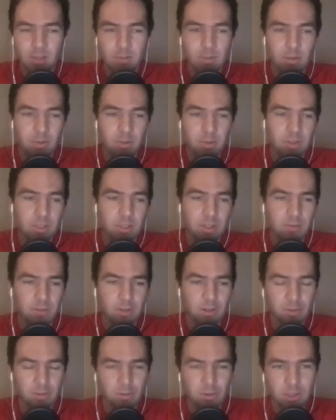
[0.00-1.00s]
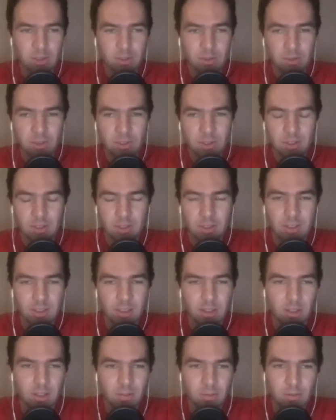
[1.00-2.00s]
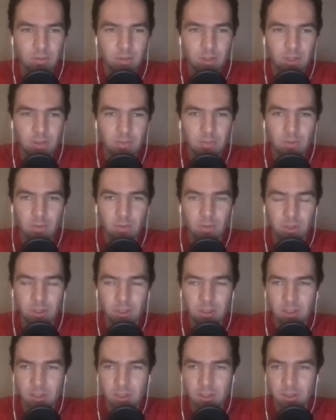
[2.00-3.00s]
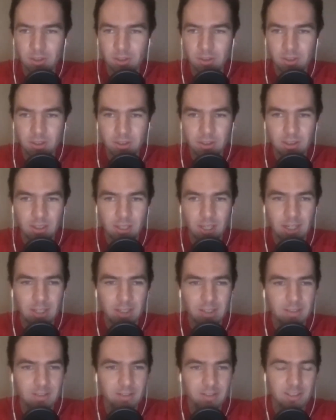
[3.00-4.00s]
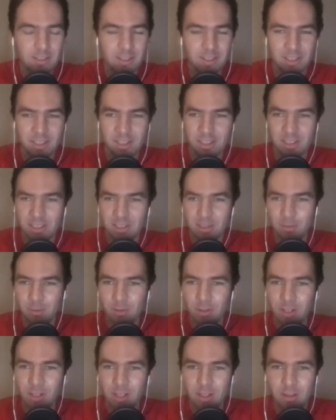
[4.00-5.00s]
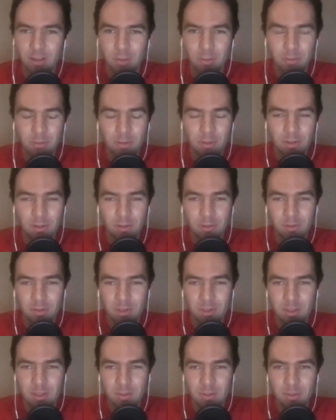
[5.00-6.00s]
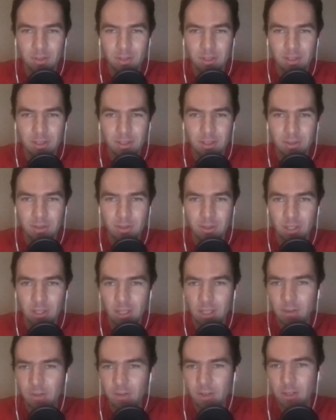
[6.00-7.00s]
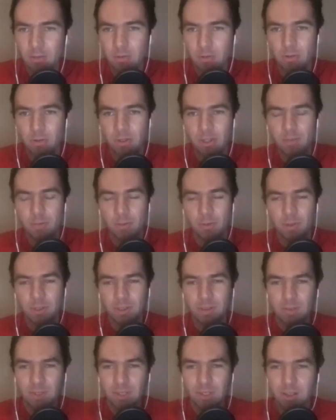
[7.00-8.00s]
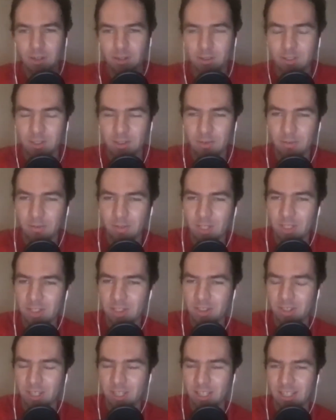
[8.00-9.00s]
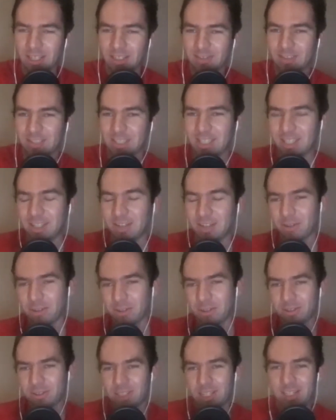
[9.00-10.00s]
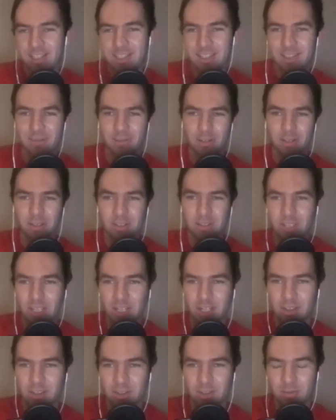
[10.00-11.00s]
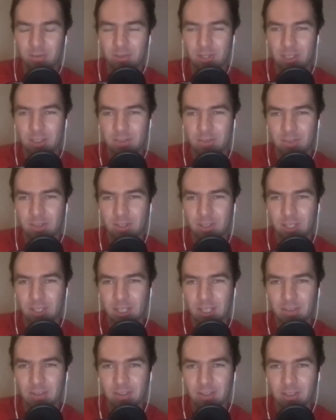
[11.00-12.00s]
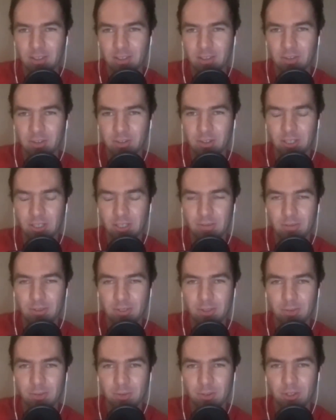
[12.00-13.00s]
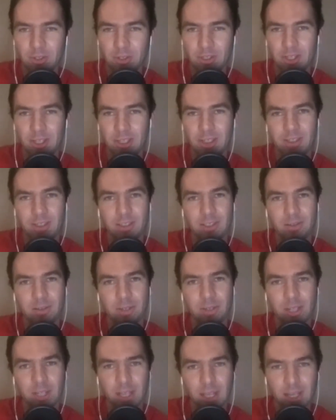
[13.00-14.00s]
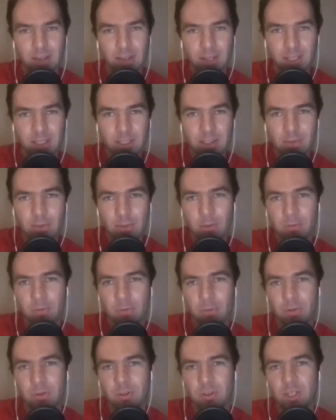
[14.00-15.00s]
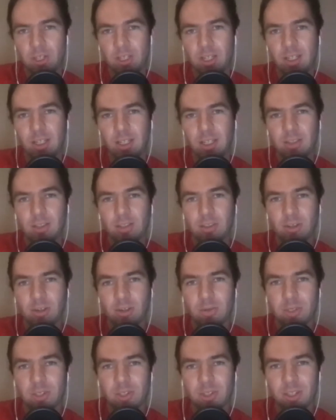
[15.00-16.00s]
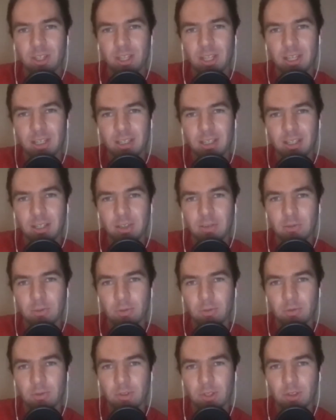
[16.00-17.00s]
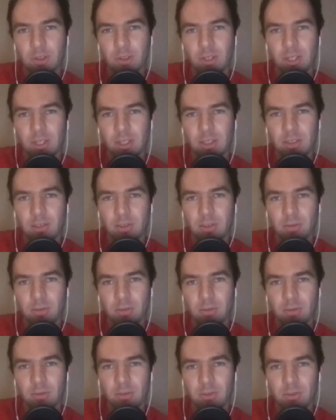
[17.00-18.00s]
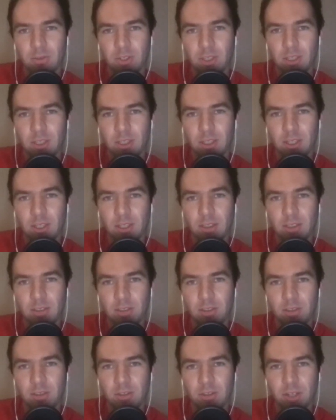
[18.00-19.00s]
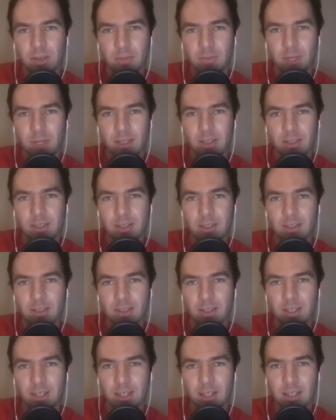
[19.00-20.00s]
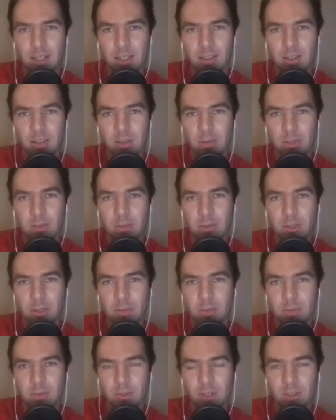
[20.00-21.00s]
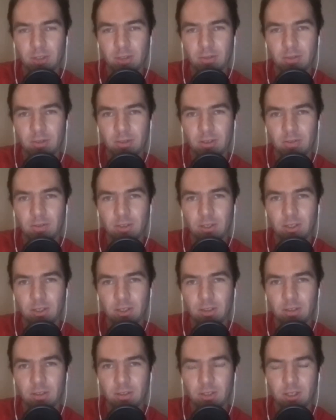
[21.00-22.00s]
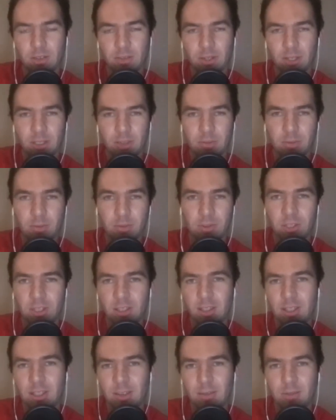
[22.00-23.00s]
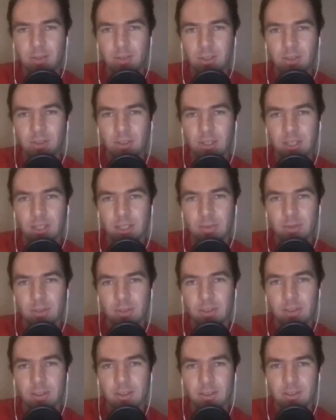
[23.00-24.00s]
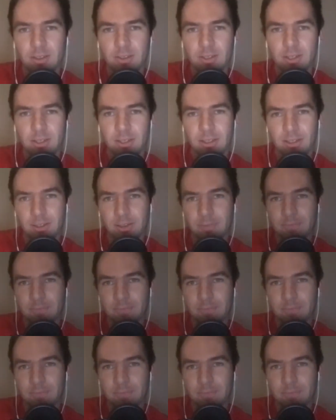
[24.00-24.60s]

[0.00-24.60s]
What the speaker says: Well, it'd be tough for everyone, especially in Qatar with the foreign conditions, alien conditions for a lot of the players. So, right, well, positive video to finish the Euros on, lads. So, Jack, John, thanks for joining, lads. Really appreciate it. So, thanks everyone for watching. Subscribe to Garage Football if you're new, and let us know your thoughts on the England's Euro campaign in the comments below. It'd be great to read those. Thanks for watching. We'll see you in the next one. Take care.